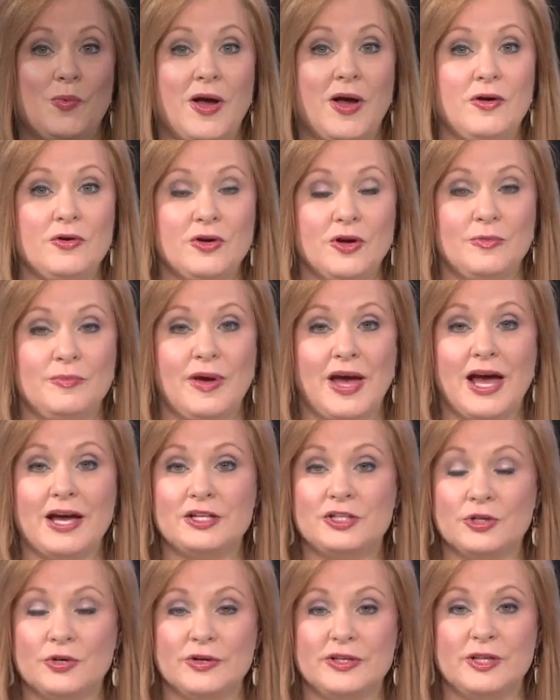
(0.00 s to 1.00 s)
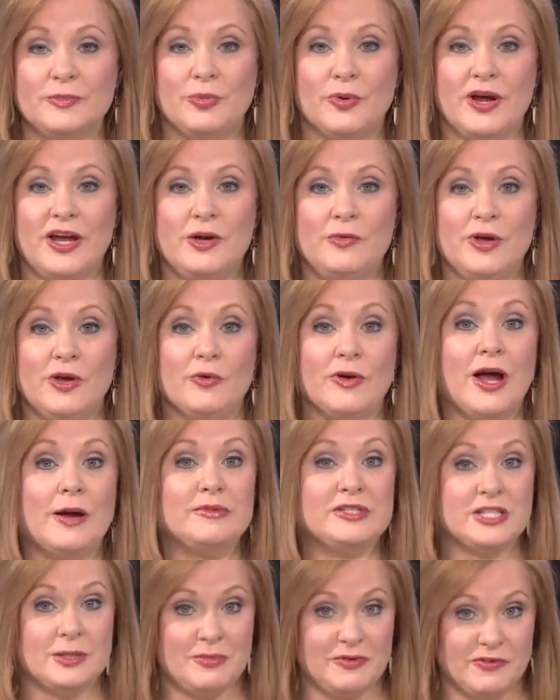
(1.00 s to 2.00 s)
Welcome back. During the break, we
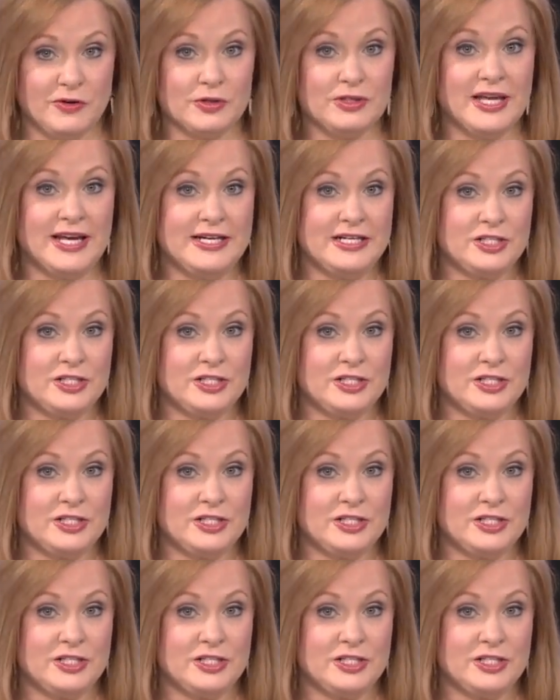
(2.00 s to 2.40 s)
grabbed some of your